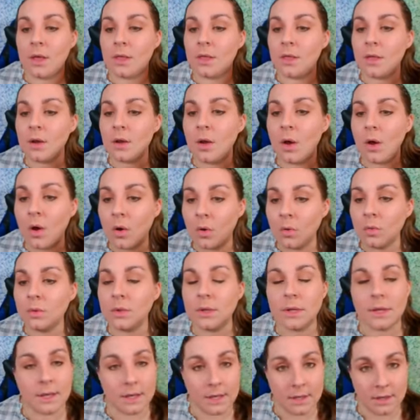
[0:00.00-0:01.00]
that
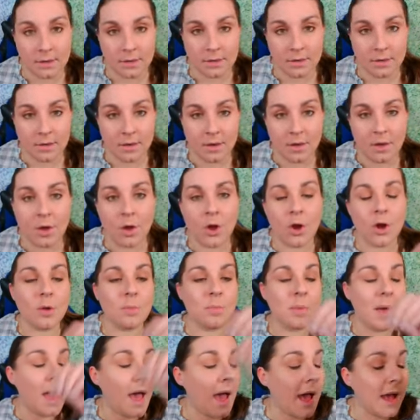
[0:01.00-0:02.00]
only her
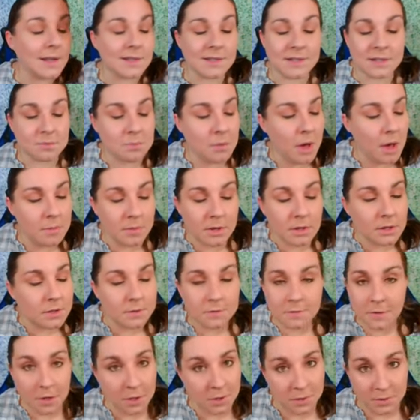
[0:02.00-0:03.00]
past Mama
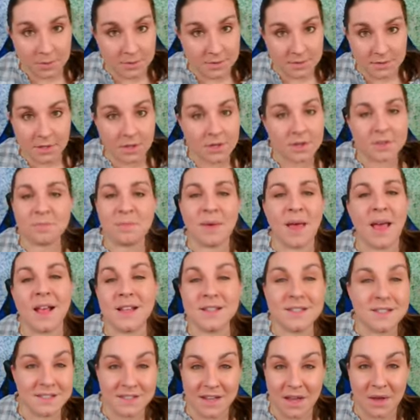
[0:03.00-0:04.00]
Laveaux could have
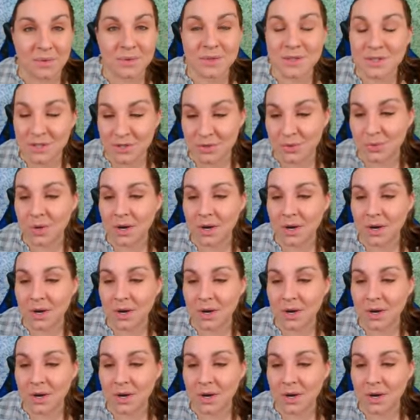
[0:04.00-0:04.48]
passed down to